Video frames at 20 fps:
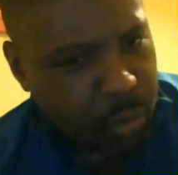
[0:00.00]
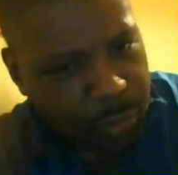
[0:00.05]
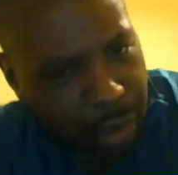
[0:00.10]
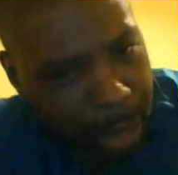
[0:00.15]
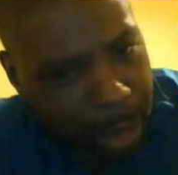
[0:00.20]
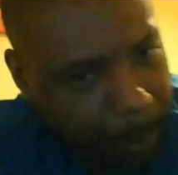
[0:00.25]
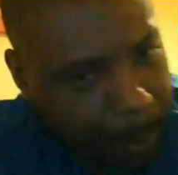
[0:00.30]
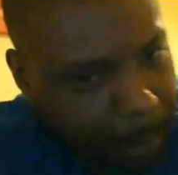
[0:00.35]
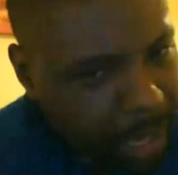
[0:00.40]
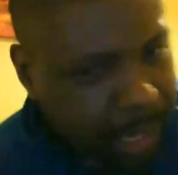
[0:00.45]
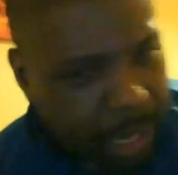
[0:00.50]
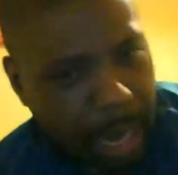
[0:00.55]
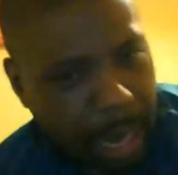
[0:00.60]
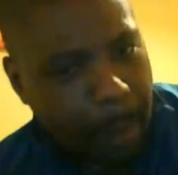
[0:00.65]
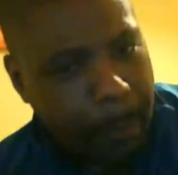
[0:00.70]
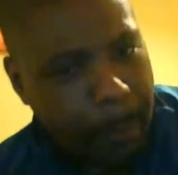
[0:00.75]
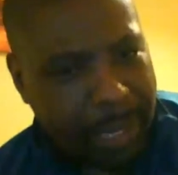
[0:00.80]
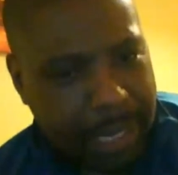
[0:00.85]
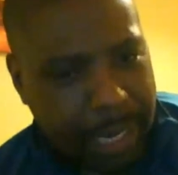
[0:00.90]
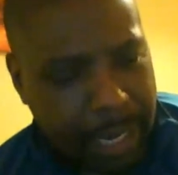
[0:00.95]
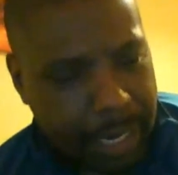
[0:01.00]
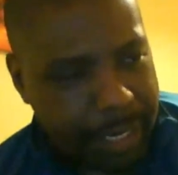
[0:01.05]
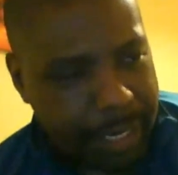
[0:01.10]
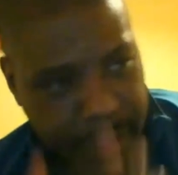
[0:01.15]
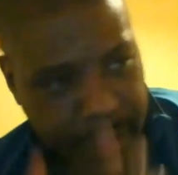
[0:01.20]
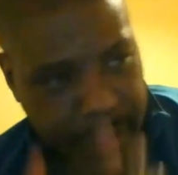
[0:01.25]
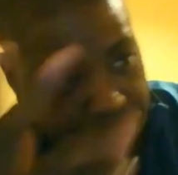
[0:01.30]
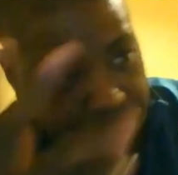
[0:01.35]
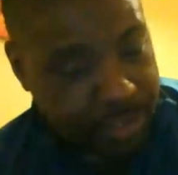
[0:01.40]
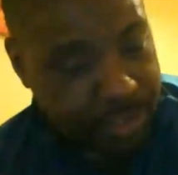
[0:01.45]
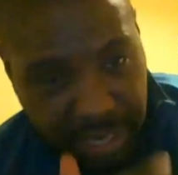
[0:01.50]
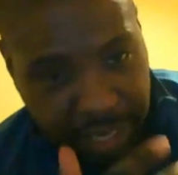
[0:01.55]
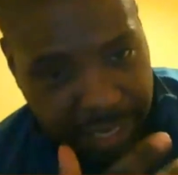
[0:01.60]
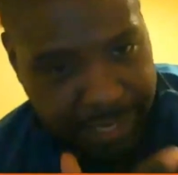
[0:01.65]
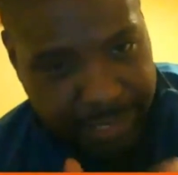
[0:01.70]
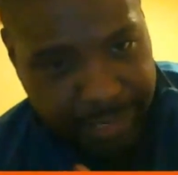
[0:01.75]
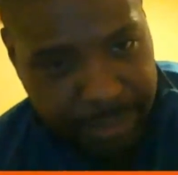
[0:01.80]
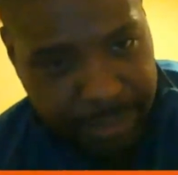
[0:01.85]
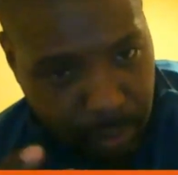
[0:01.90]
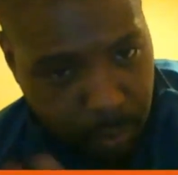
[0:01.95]
sort of a kind of uppercut in the
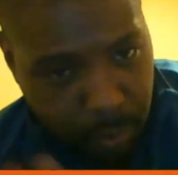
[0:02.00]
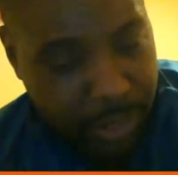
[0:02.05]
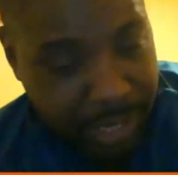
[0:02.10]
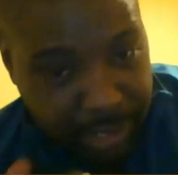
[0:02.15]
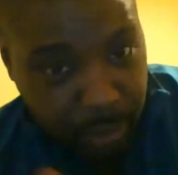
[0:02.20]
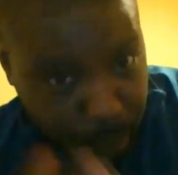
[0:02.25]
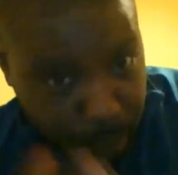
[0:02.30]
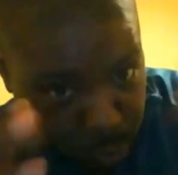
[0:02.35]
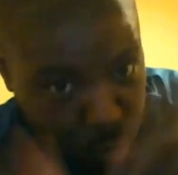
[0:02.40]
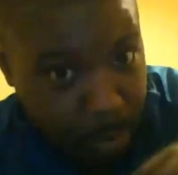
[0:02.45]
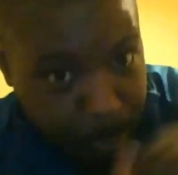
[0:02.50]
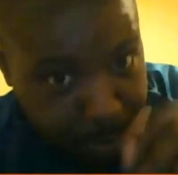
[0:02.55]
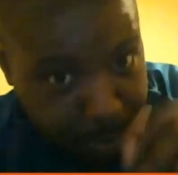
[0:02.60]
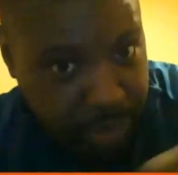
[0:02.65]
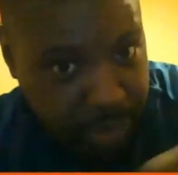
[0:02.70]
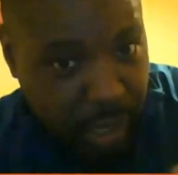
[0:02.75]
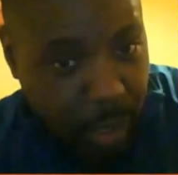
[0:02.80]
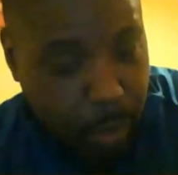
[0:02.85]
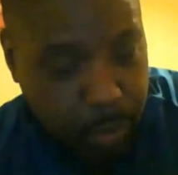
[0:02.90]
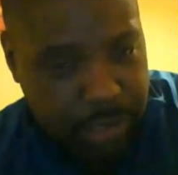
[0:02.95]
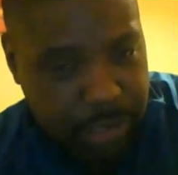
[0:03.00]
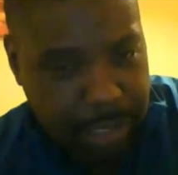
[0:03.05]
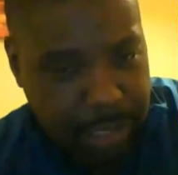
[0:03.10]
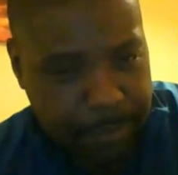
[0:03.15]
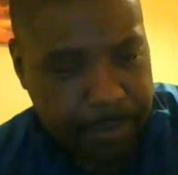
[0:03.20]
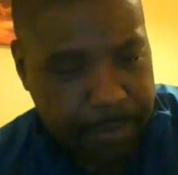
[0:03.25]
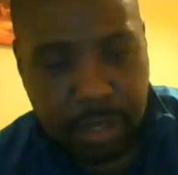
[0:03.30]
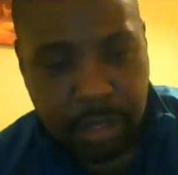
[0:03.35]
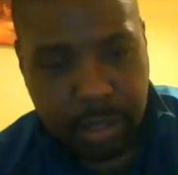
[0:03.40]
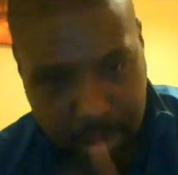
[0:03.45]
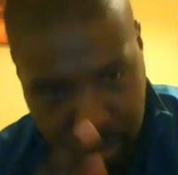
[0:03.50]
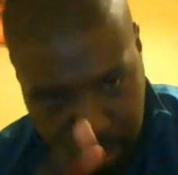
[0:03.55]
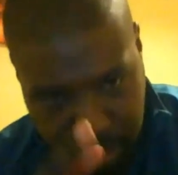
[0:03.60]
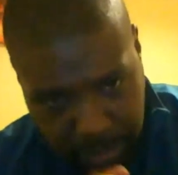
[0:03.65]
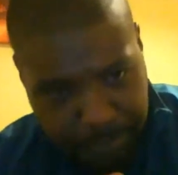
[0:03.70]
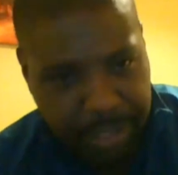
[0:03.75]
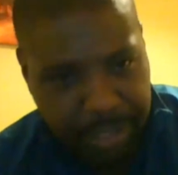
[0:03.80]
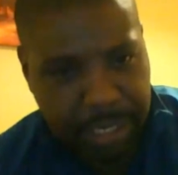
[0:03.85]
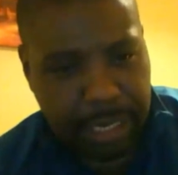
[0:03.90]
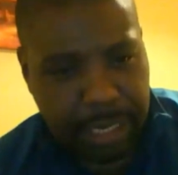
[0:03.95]
inside when Rubio's holding him.
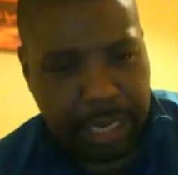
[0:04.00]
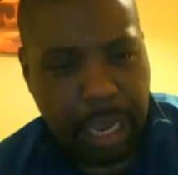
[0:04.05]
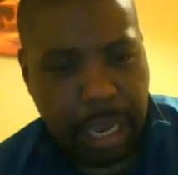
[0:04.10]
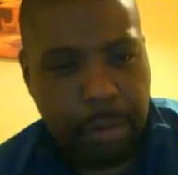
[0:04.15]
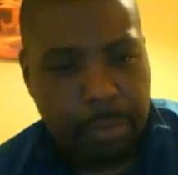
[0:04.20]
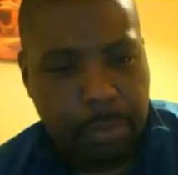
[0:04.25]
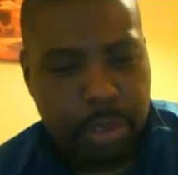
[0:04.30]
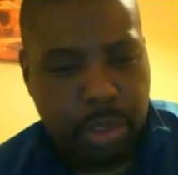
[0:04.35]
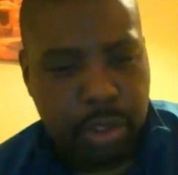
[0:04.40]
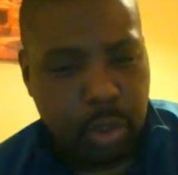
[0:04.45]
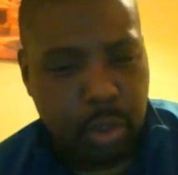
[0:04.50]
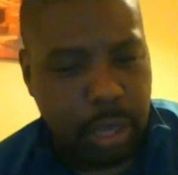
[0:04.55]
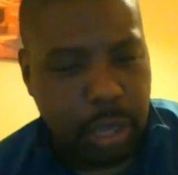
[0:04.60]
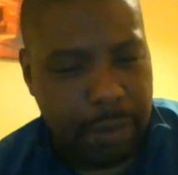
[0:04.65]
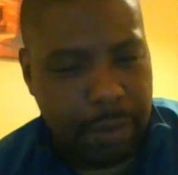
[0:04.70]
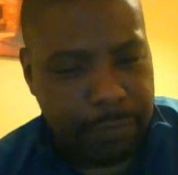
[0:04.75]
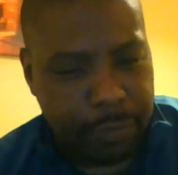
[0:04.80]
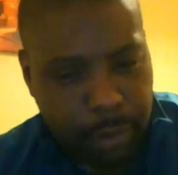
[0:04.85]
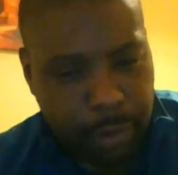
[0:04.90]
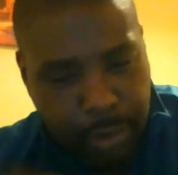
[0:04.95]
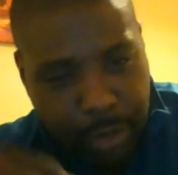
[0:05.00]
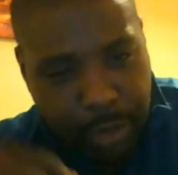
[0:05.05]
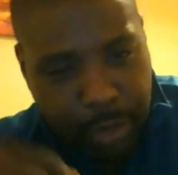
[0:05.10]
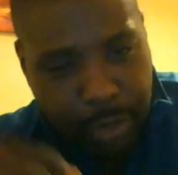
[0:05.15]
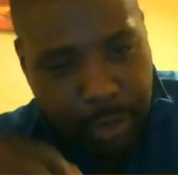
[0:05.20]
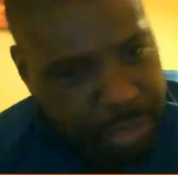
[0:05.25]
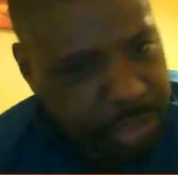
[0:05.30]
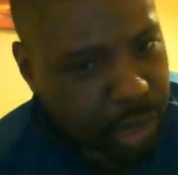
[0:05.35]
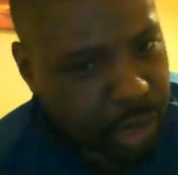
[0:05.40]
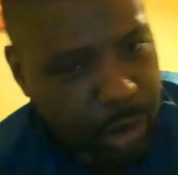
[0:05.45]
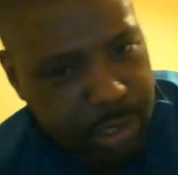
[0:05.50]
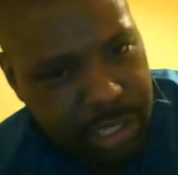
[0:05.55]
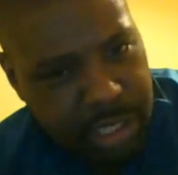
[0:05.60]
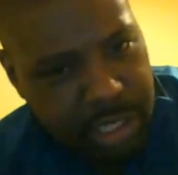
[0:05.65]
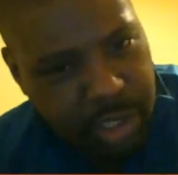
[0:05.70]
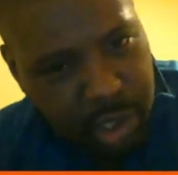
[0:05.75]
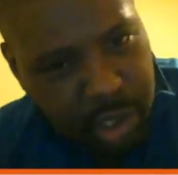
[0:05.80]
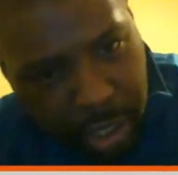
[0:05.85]
Something that Kell Brook's going to look at for him. He throws his